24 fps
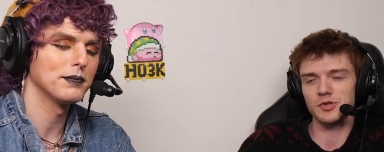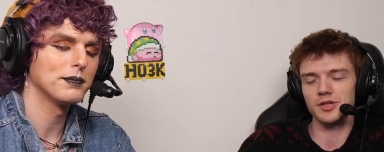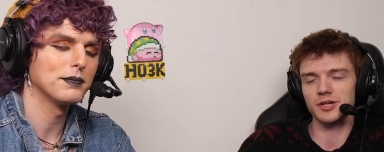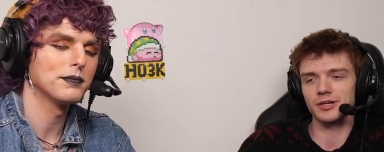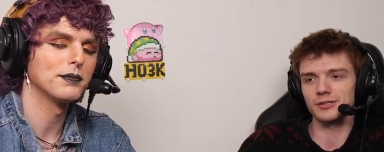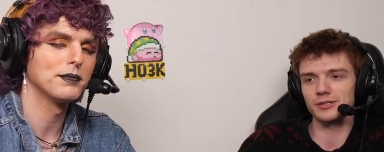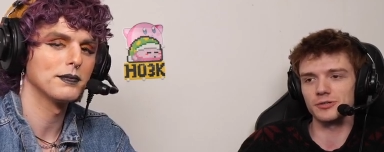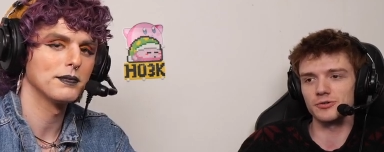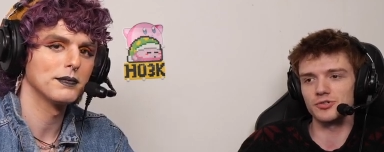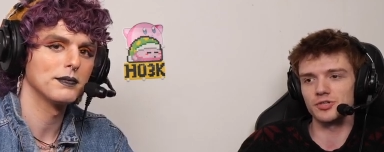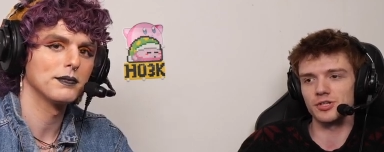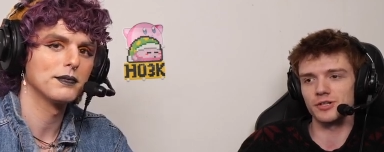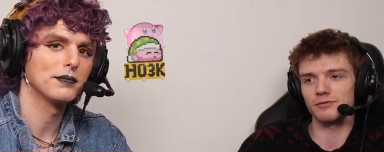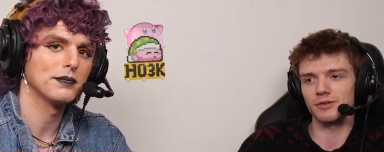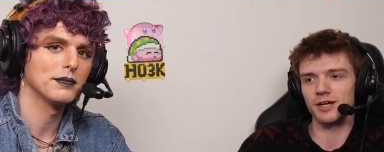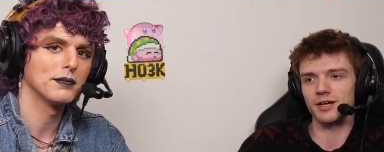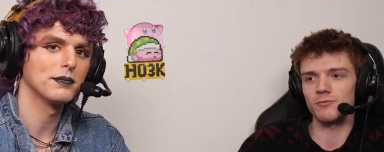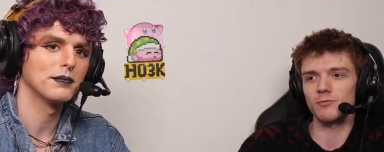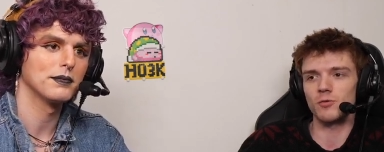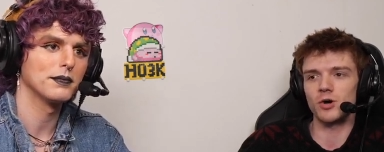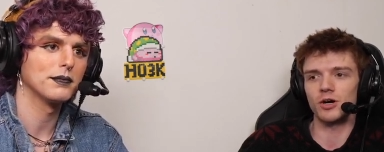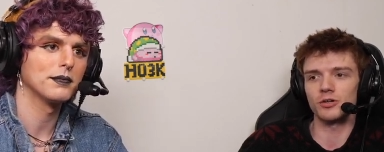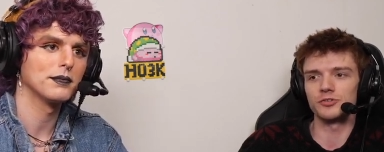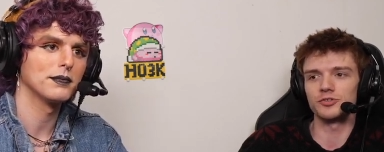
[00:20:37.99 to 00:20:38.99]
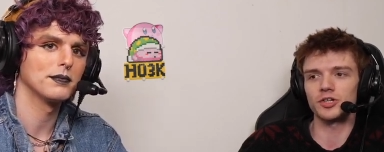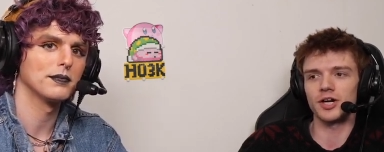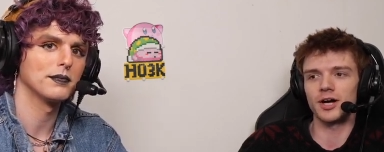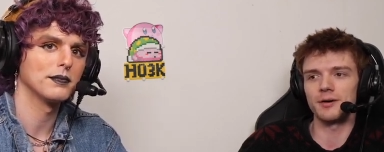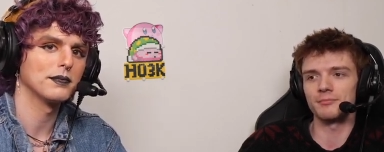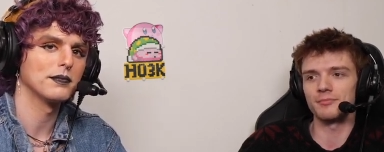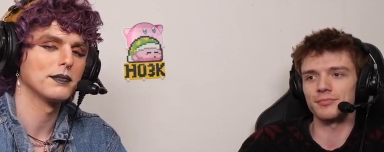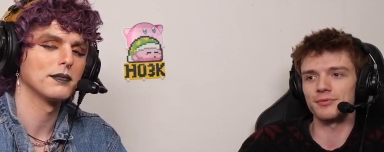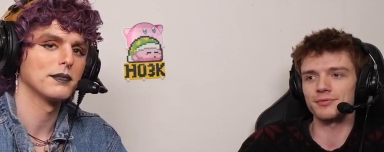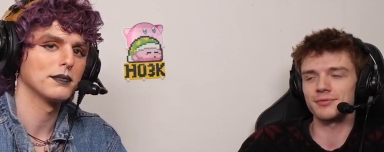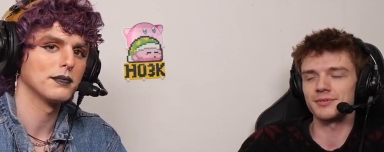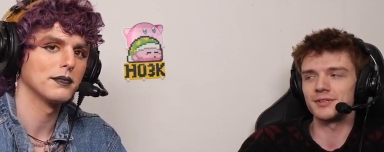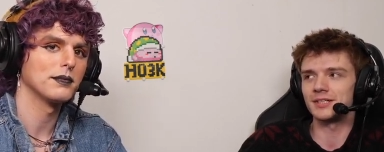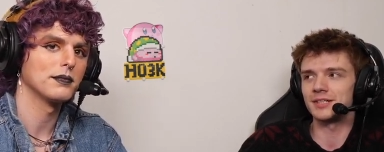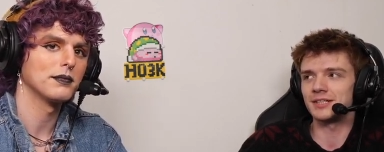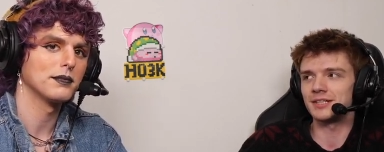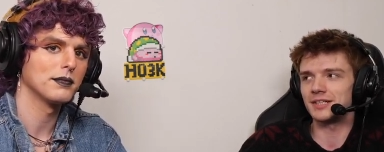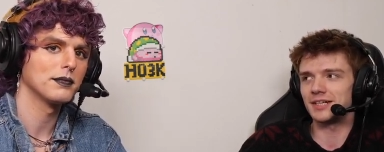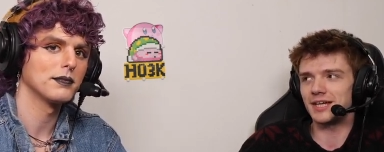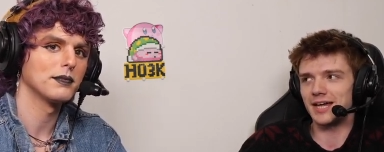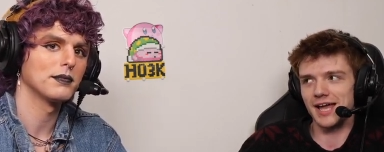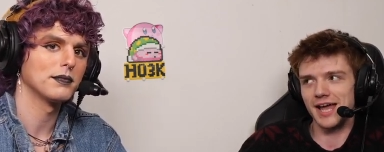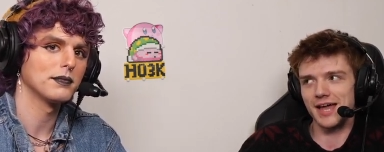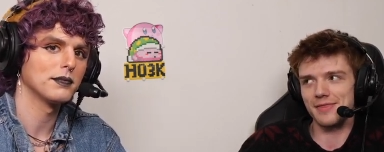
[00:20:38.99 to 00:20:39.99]
Speaker 1: with an illusion like wall jump
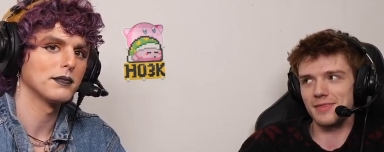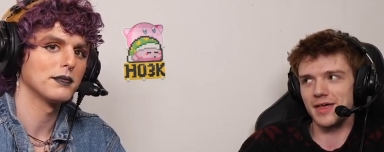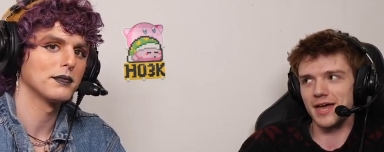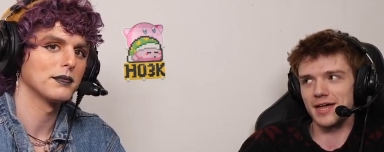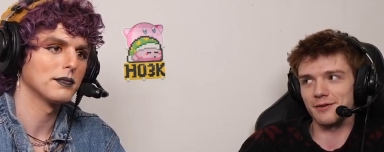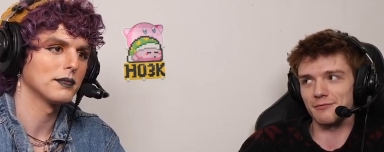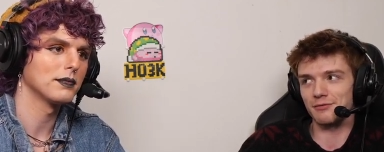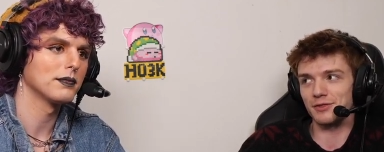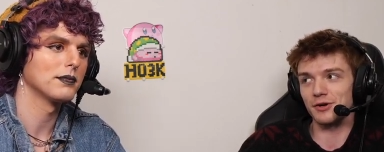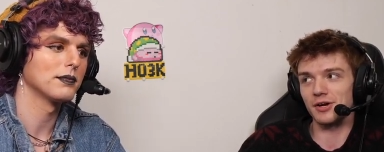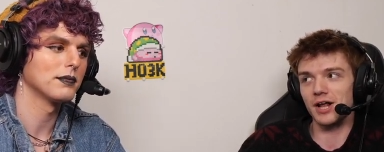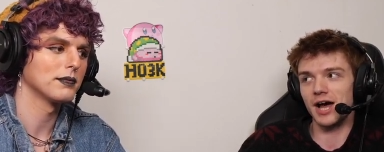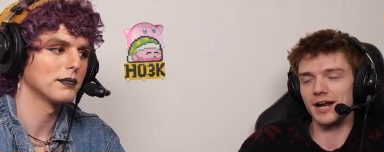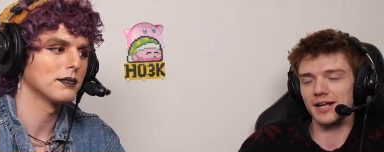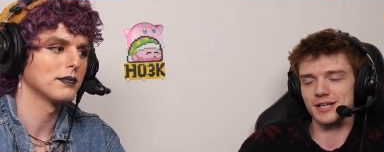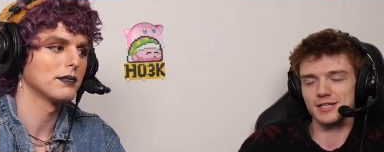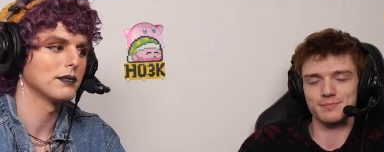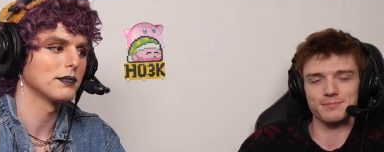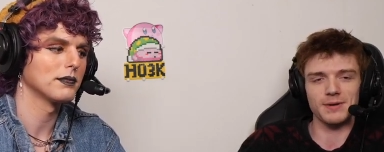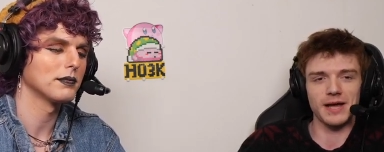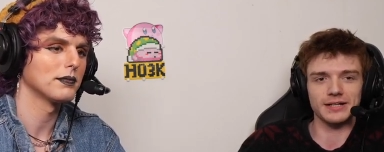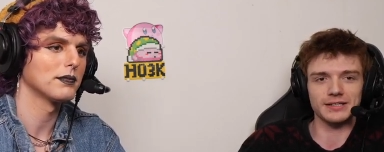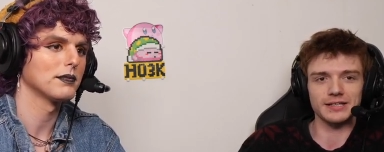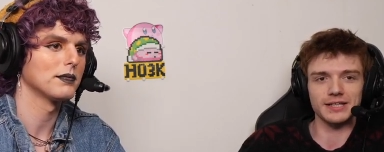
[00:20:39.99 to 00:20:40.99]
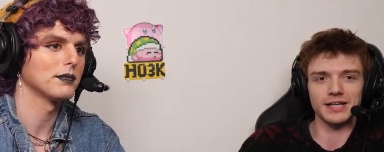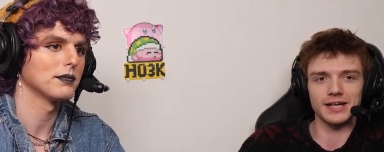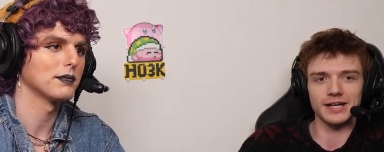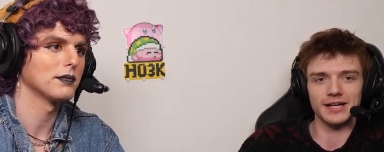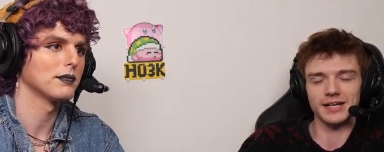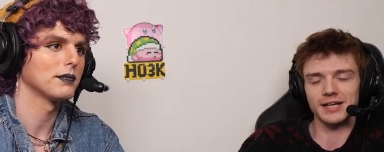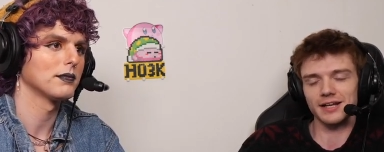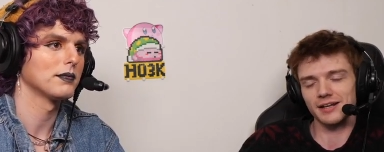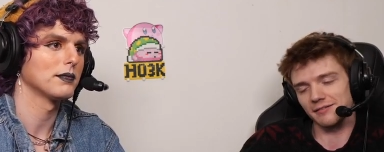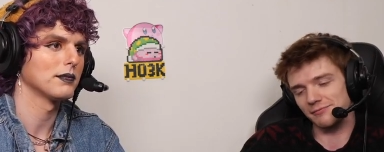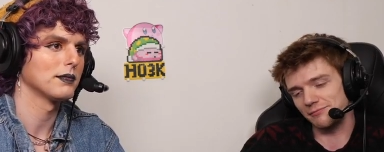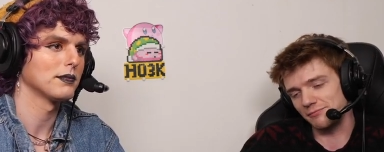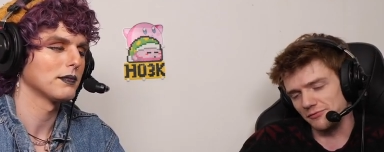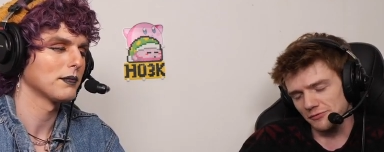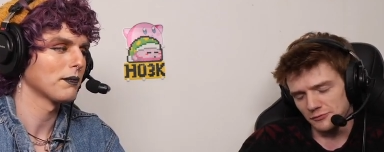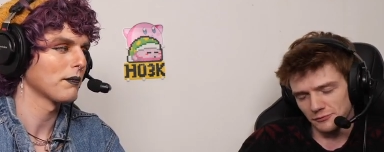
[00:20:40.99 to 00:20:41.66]
and then if they're not expecting it, I get a